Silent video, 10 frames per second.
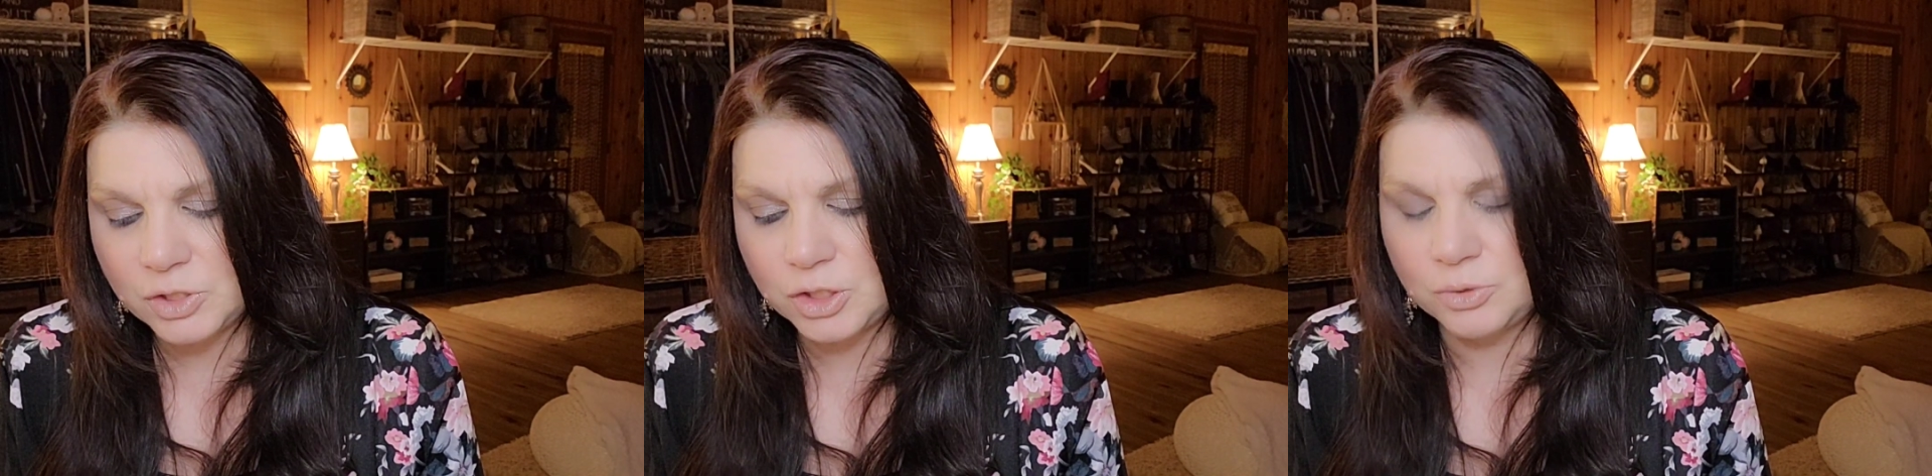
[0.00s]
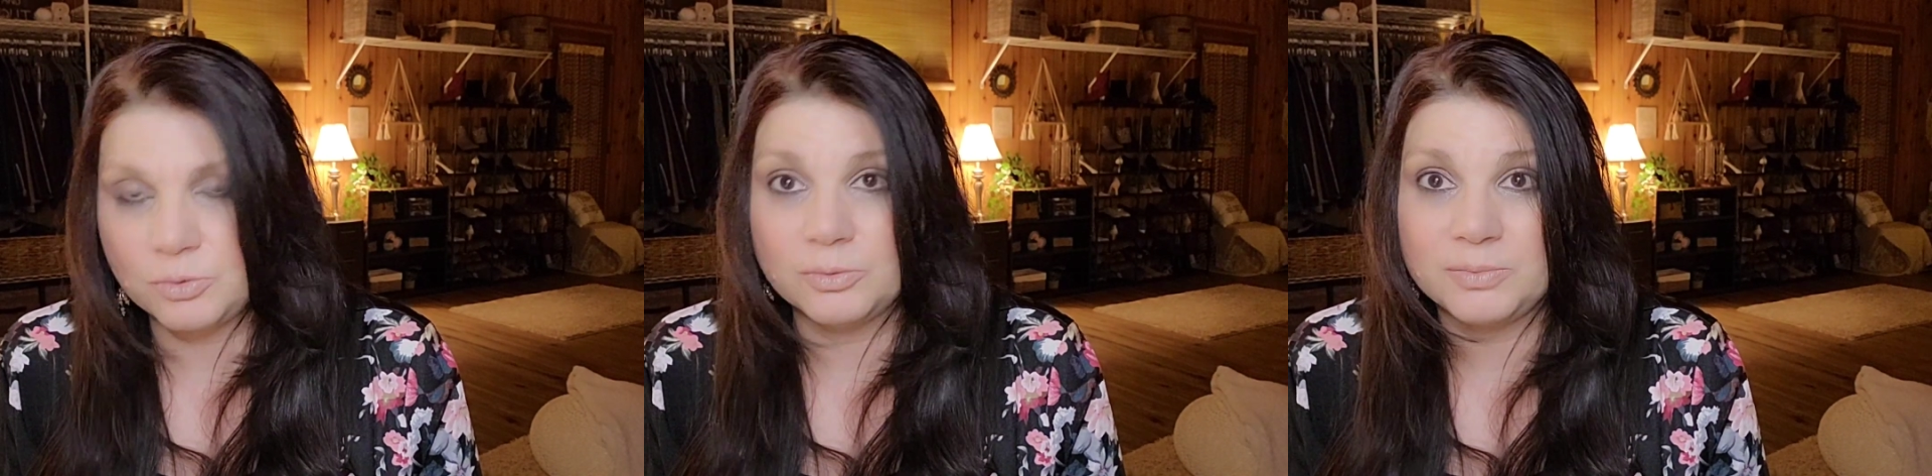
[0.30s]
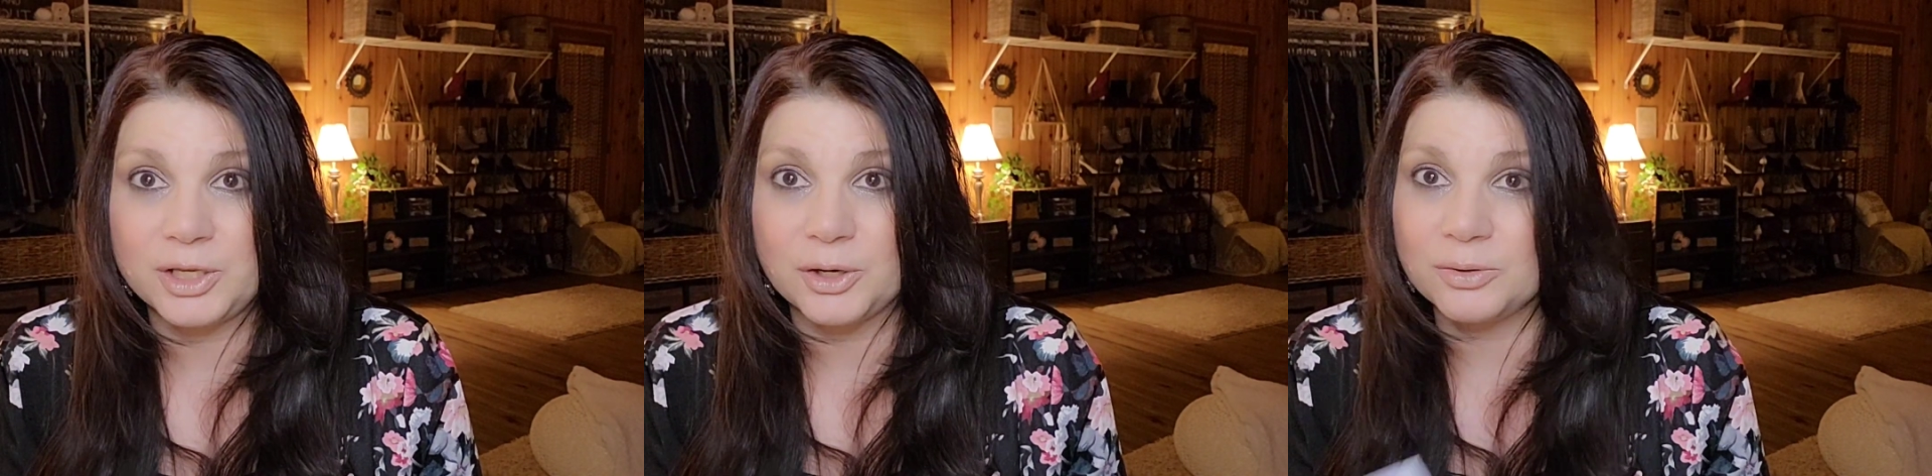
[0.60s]
to,
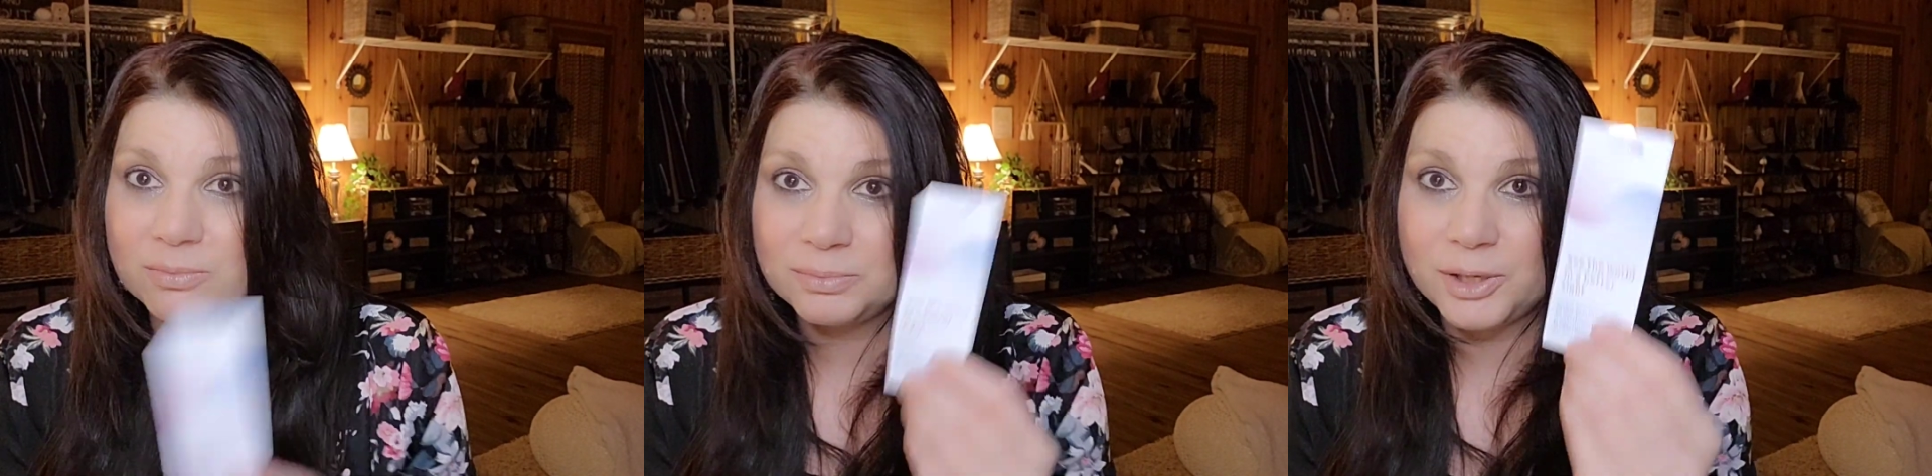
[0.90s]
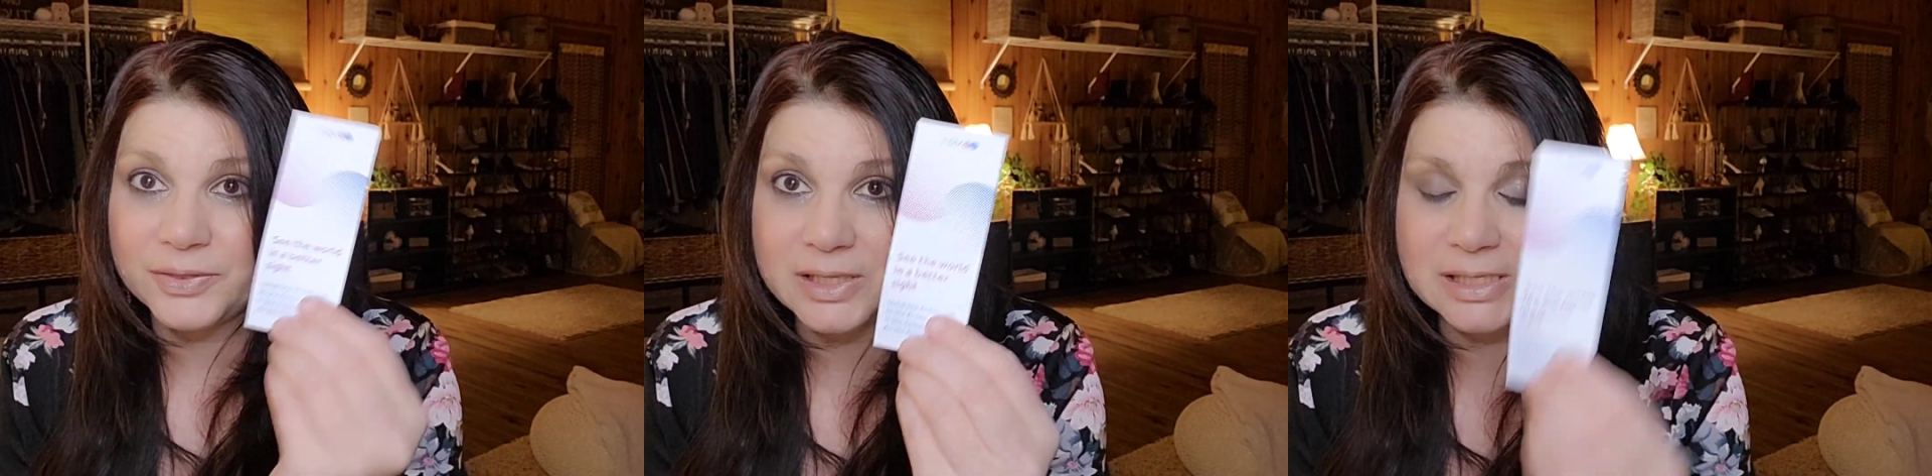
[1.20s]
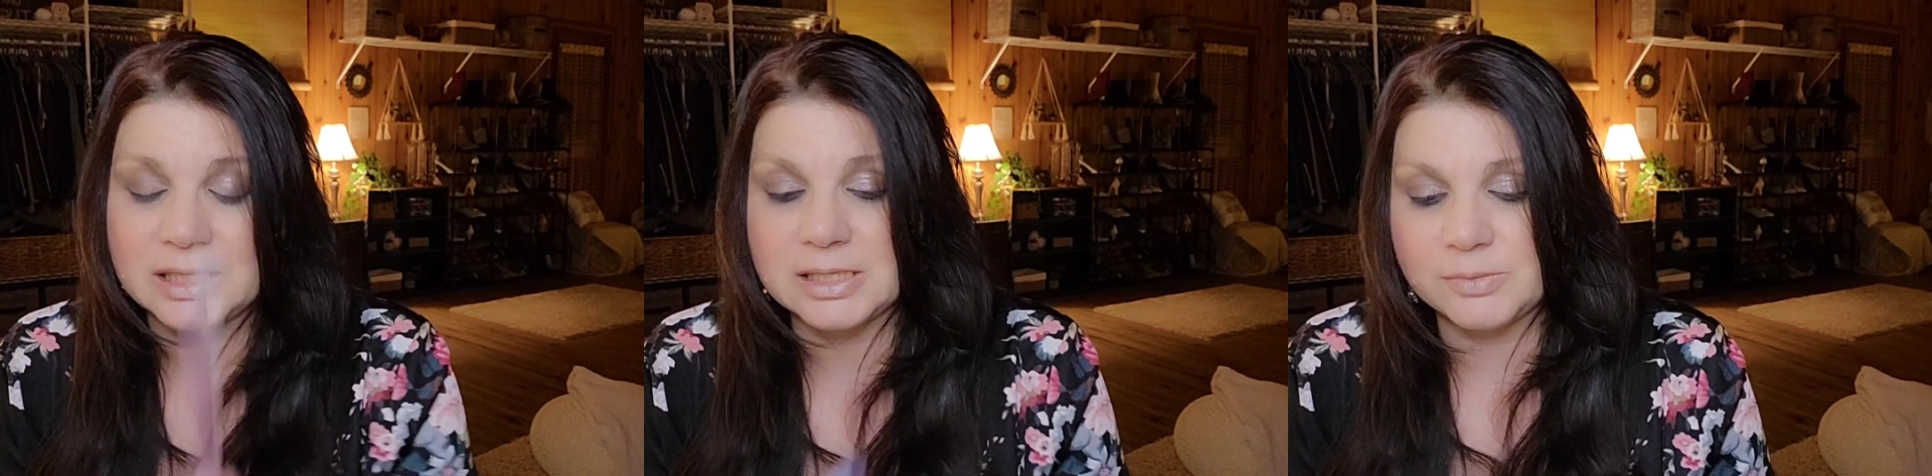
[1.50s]
put this
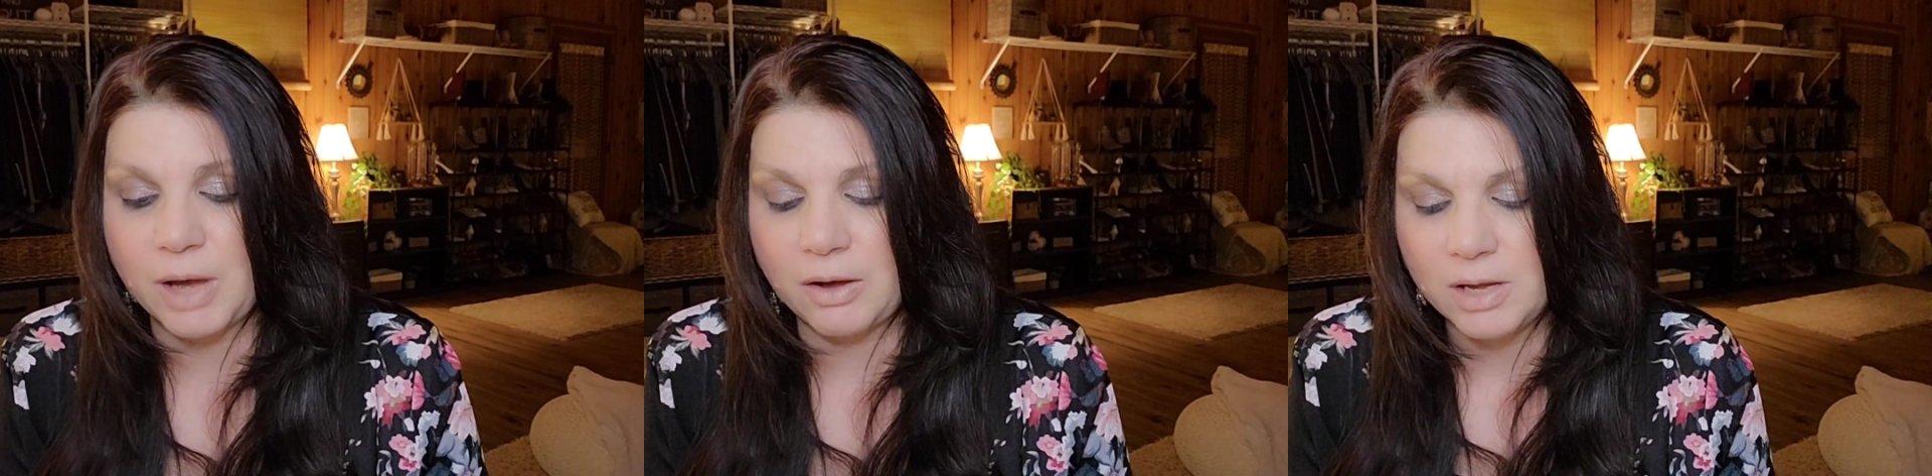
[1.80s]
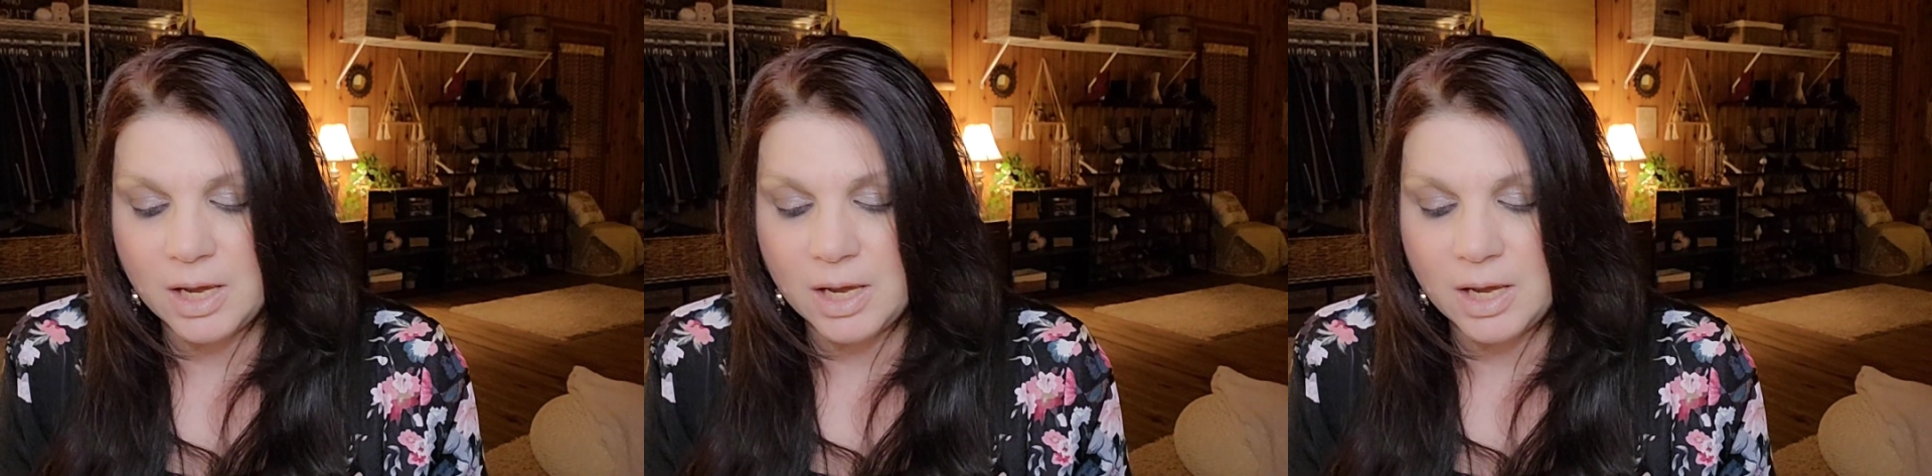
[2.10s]
in as well.